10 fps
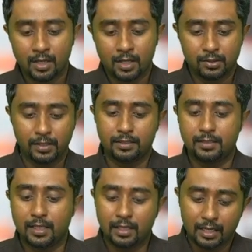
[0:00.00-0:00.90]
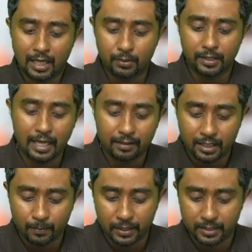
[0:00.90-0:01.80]
So next year, how to calculate
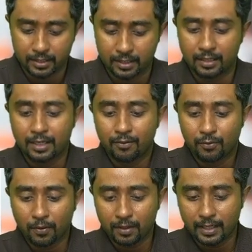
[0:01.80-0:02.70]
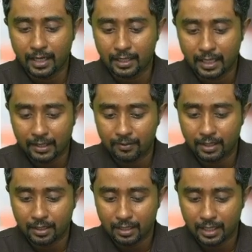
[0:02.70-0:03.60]
depreciation? For that, I
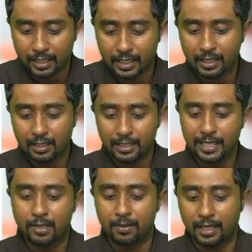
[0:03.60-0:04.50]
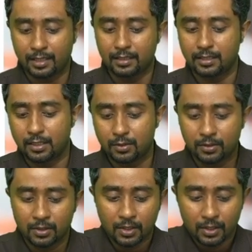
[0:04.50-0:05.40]
will again take your attention
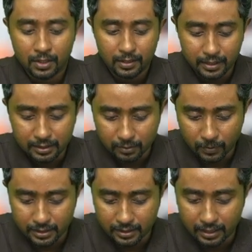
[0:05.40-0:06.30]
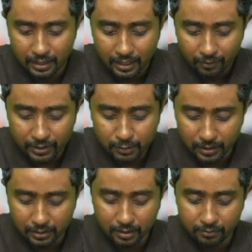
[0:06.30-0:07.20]
to this question. Which
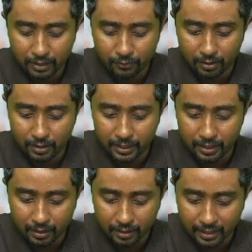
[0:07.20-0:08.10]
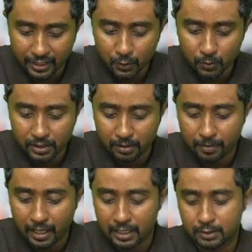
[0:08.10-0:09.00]
method we are following here? Reducing
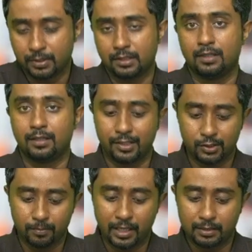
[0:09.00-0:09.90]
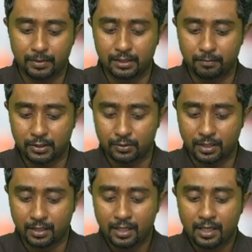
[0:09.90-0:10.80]
balance method. Reducing balance method means what?